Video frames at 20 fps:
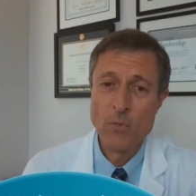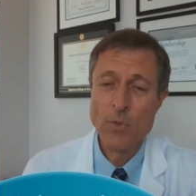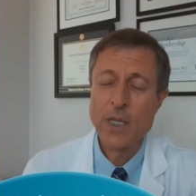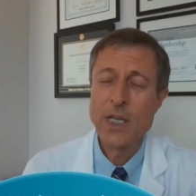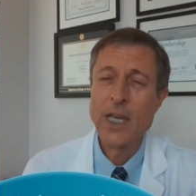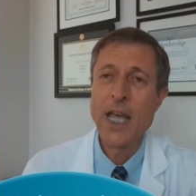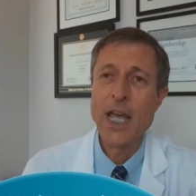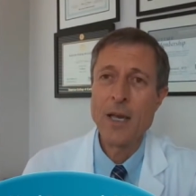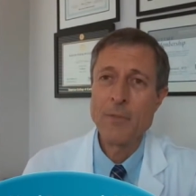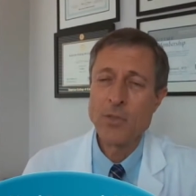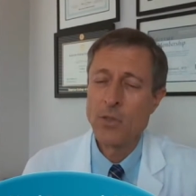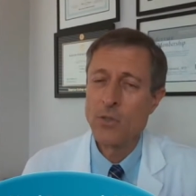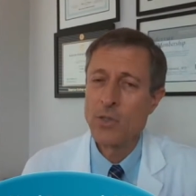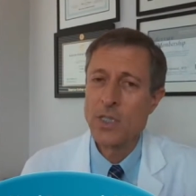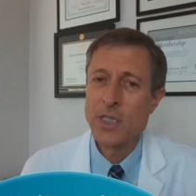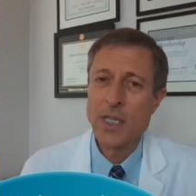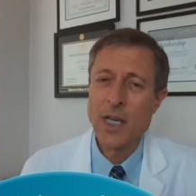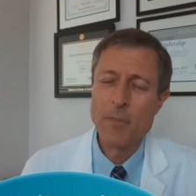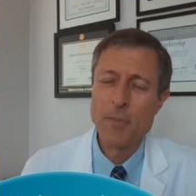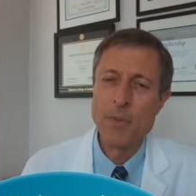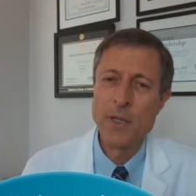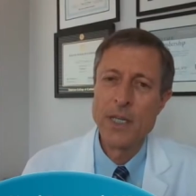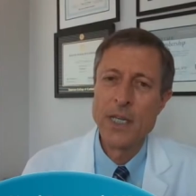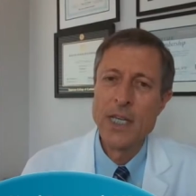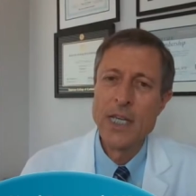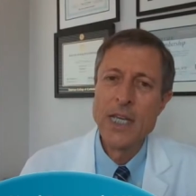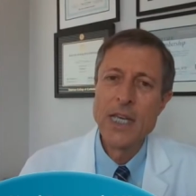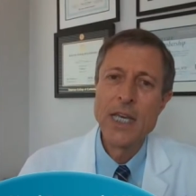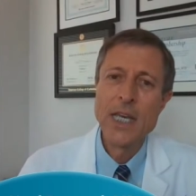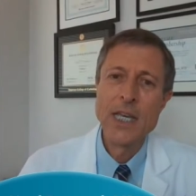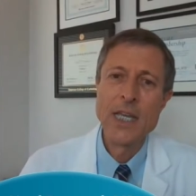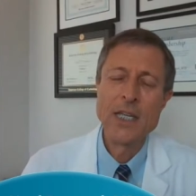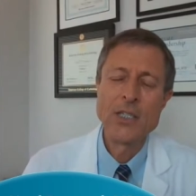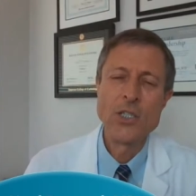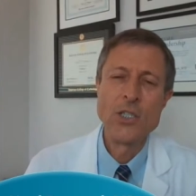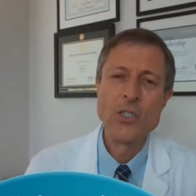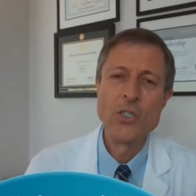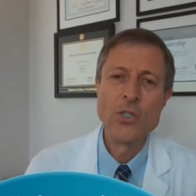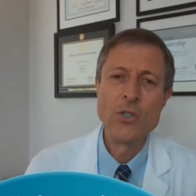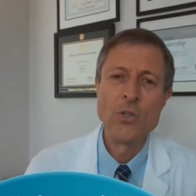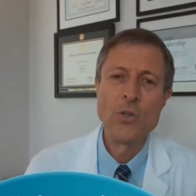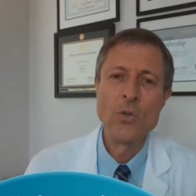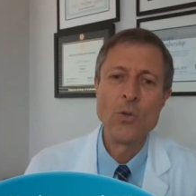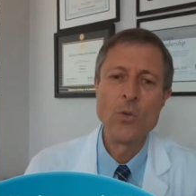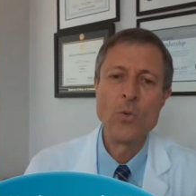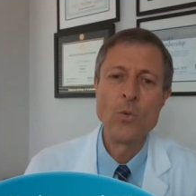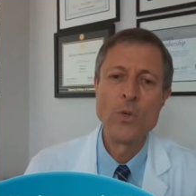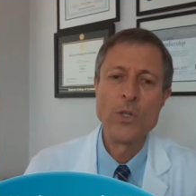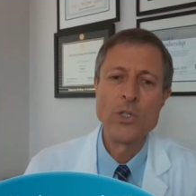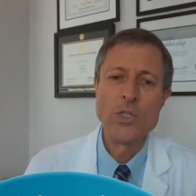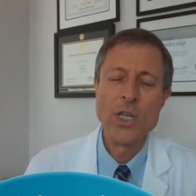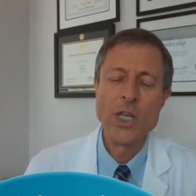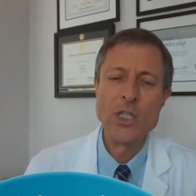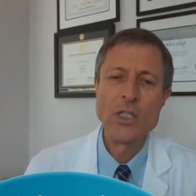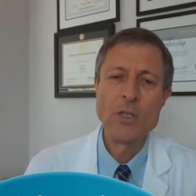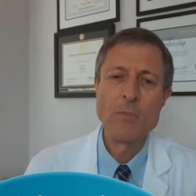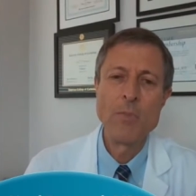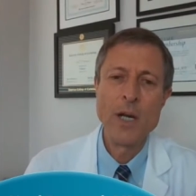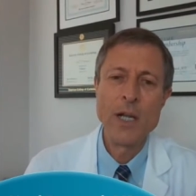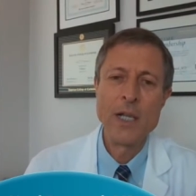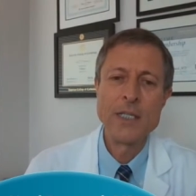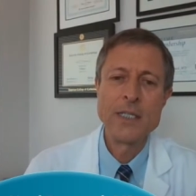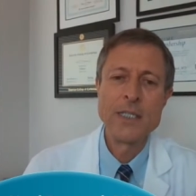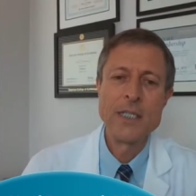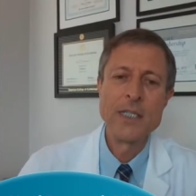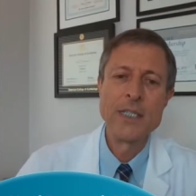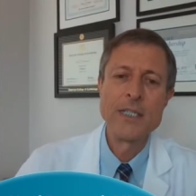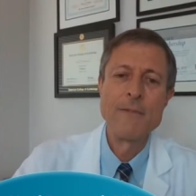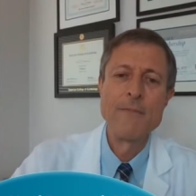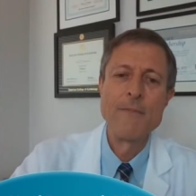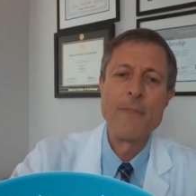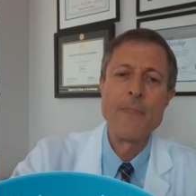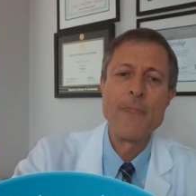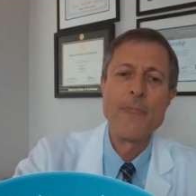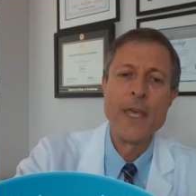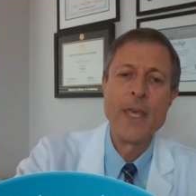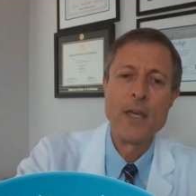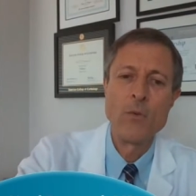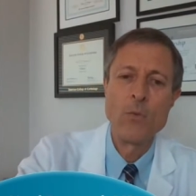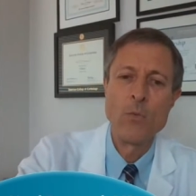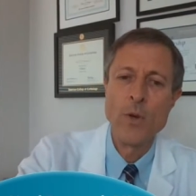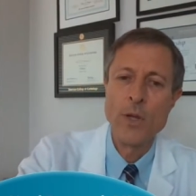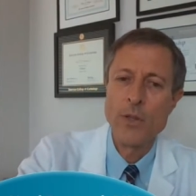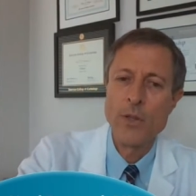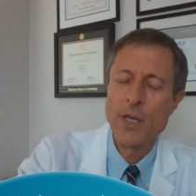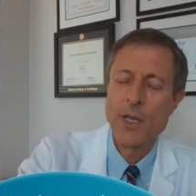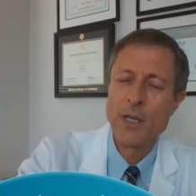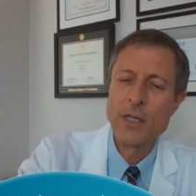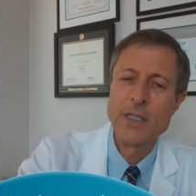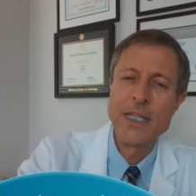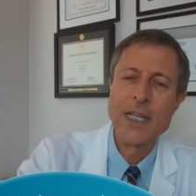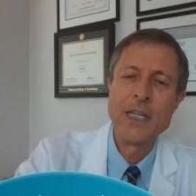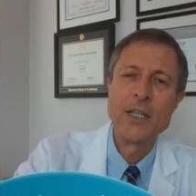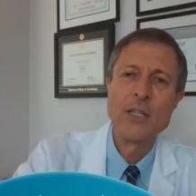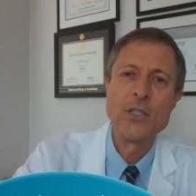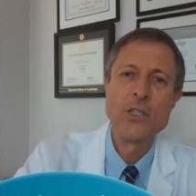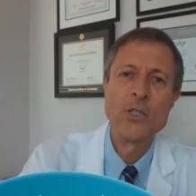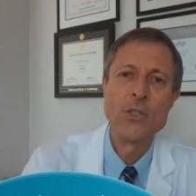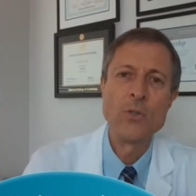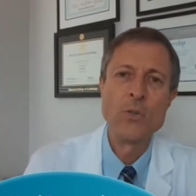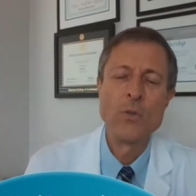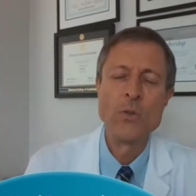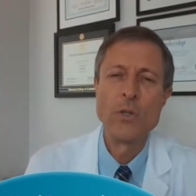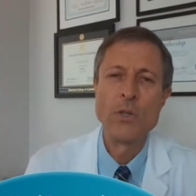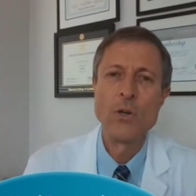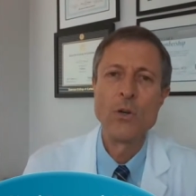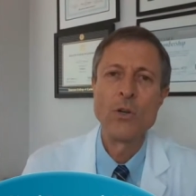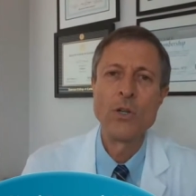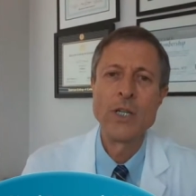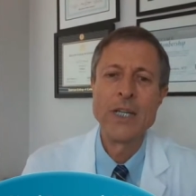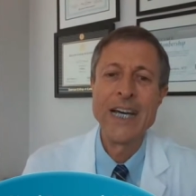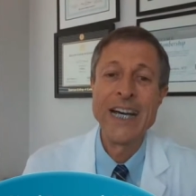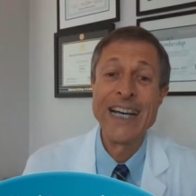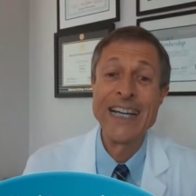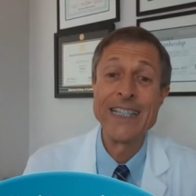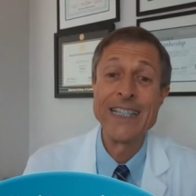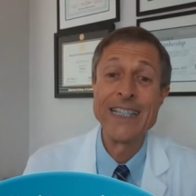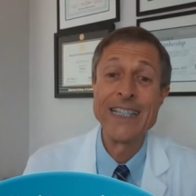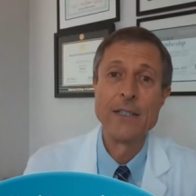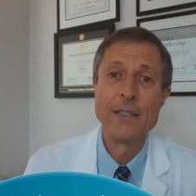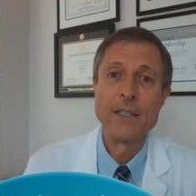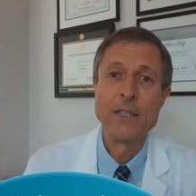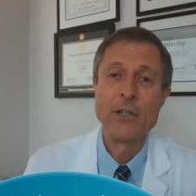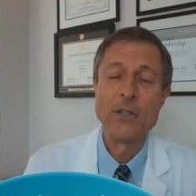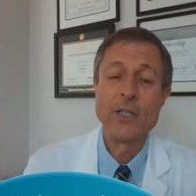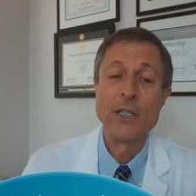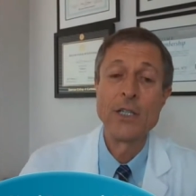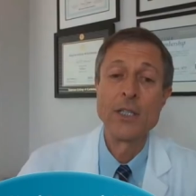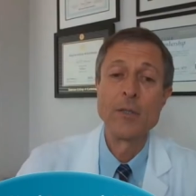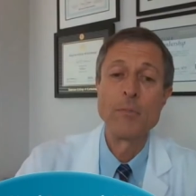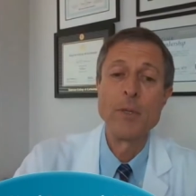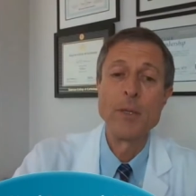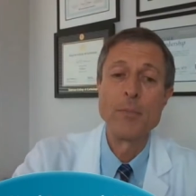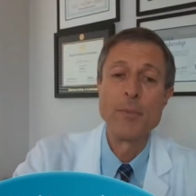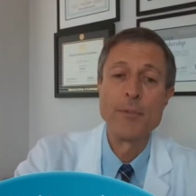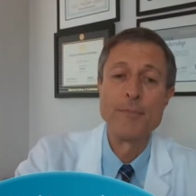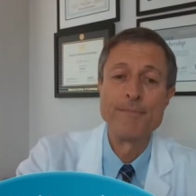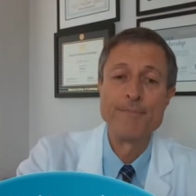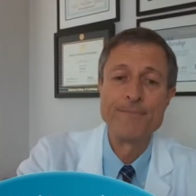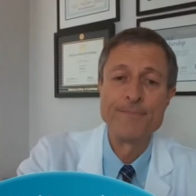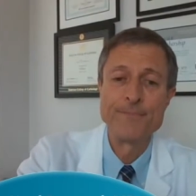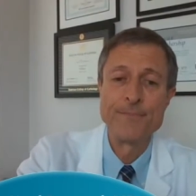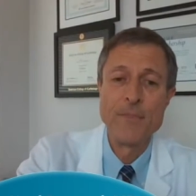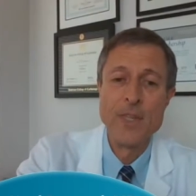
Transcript: We can absolutely stop it. It has to do with changing policies that, whether they intended to or not, are killing people.